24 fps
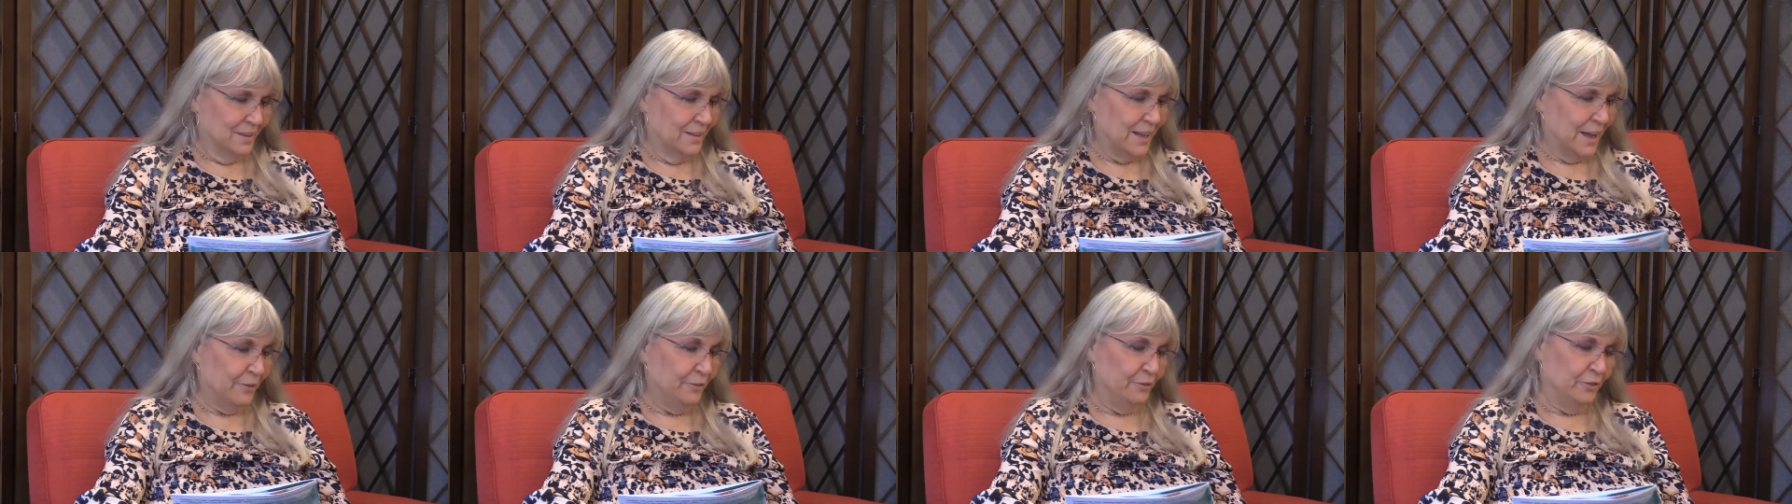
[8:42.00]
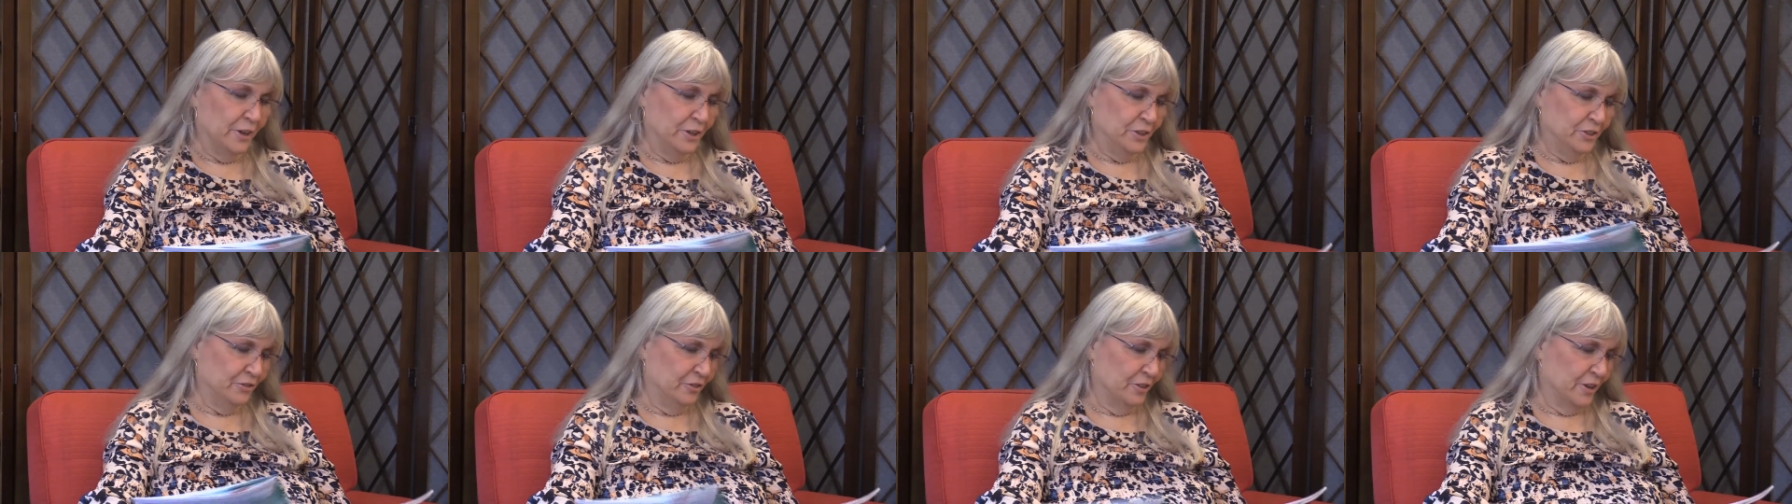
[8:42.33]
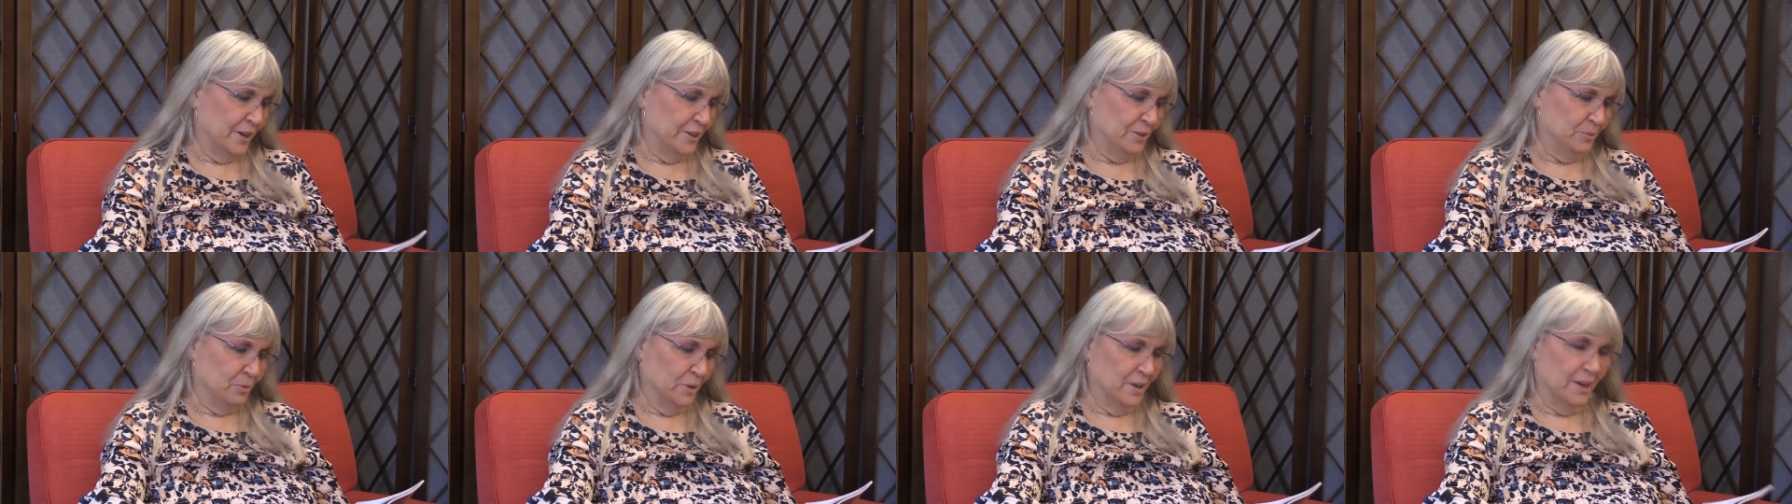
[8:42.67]
That French
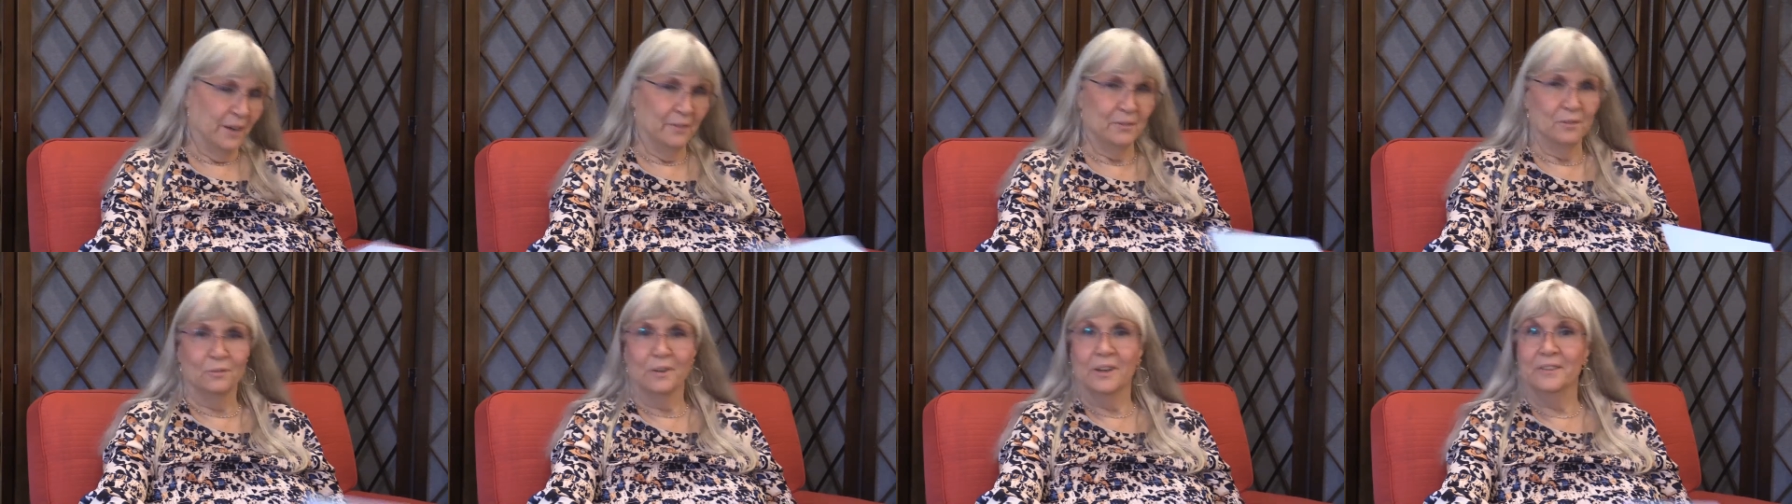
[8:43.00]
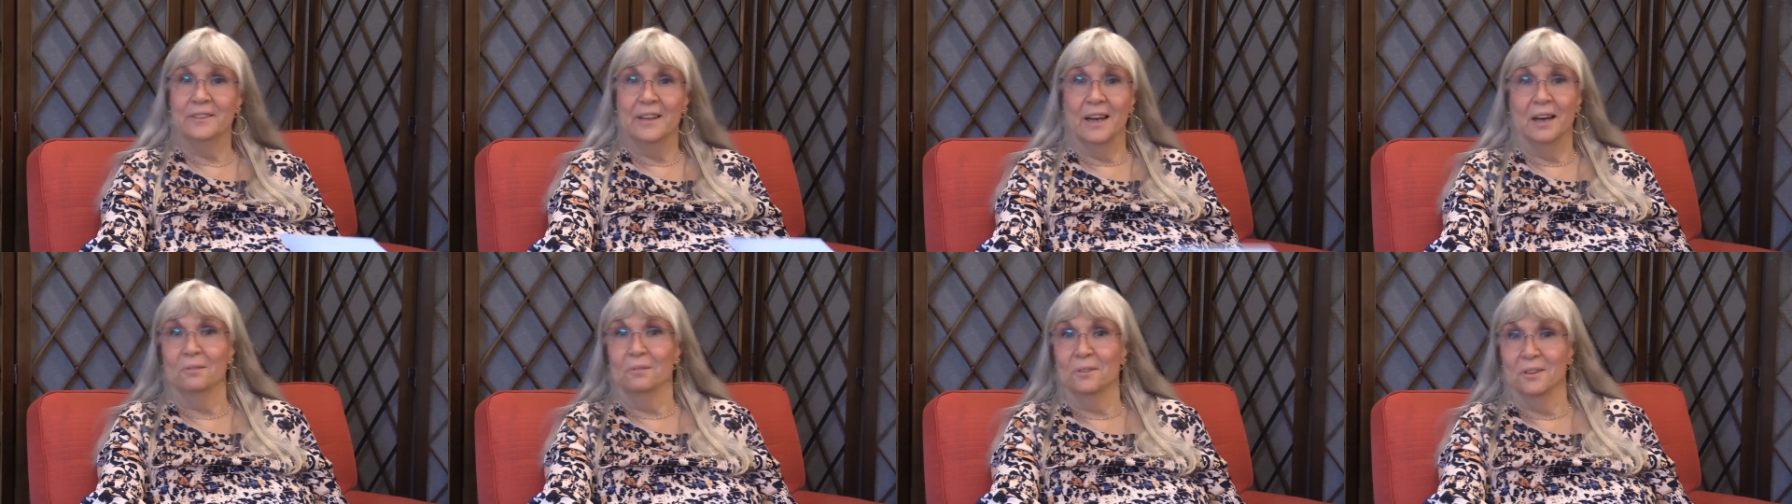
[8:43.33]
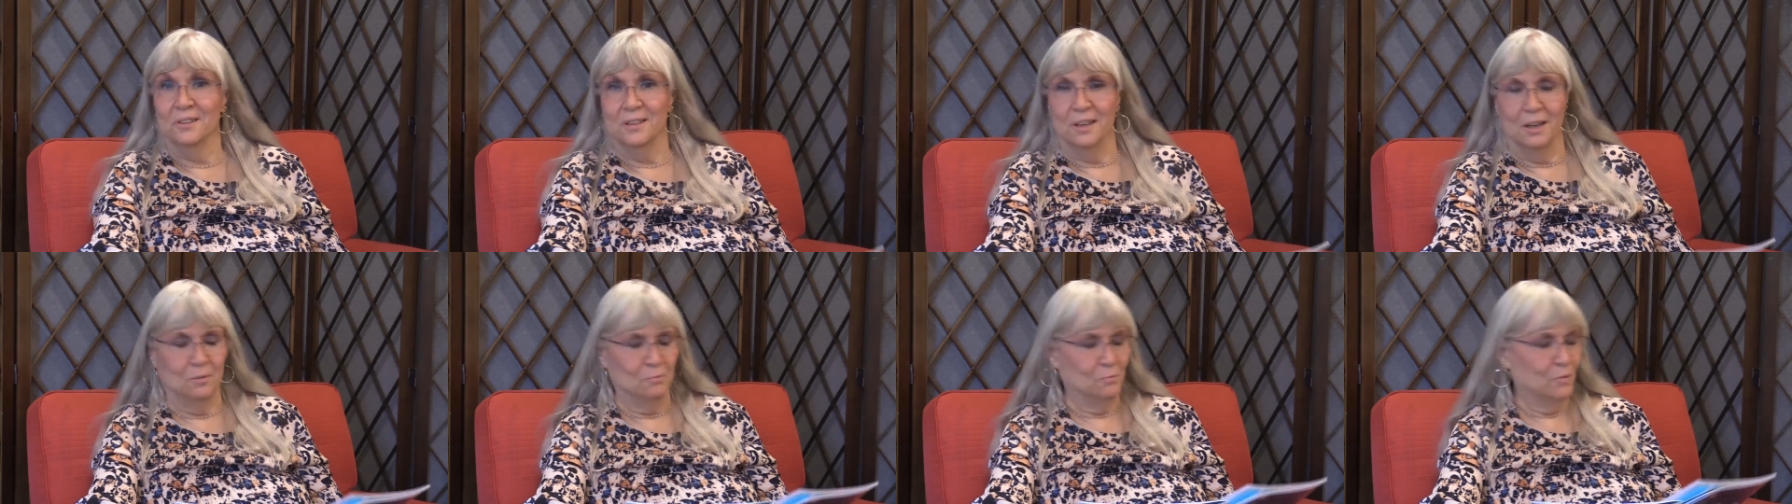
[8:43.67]
fries one, I haven't read that
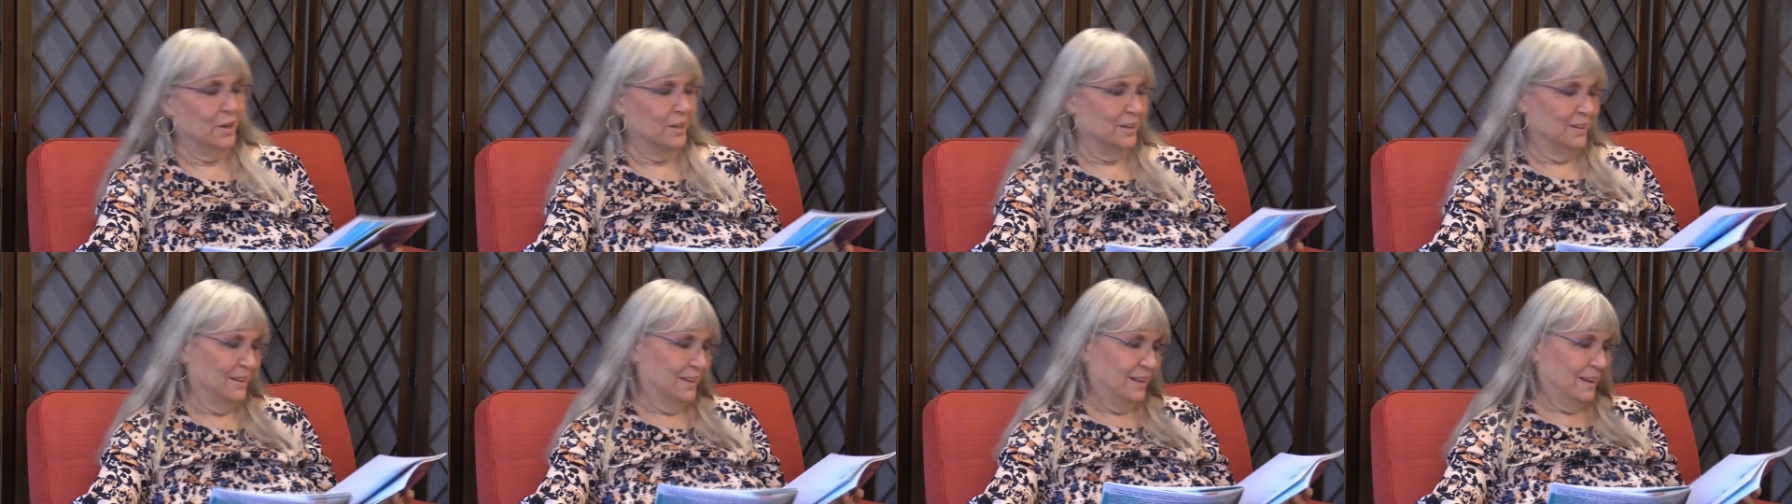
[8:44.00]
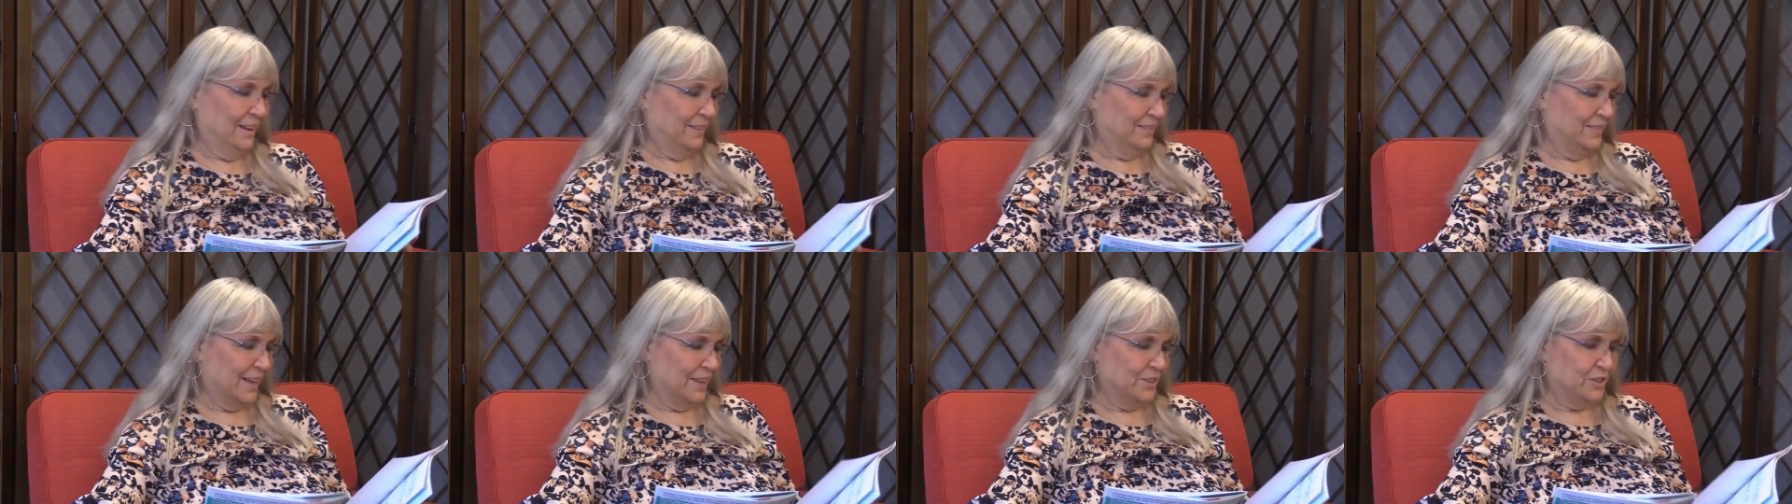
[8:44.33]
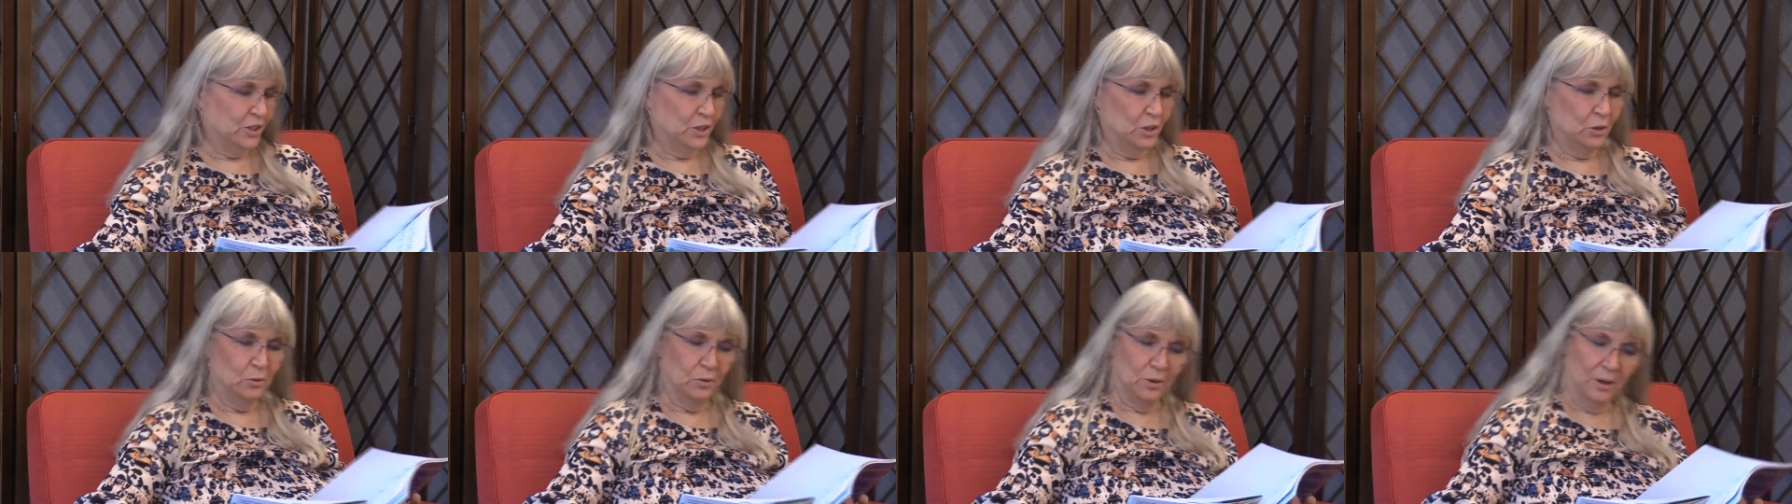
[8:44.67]
one yet, but that's cute.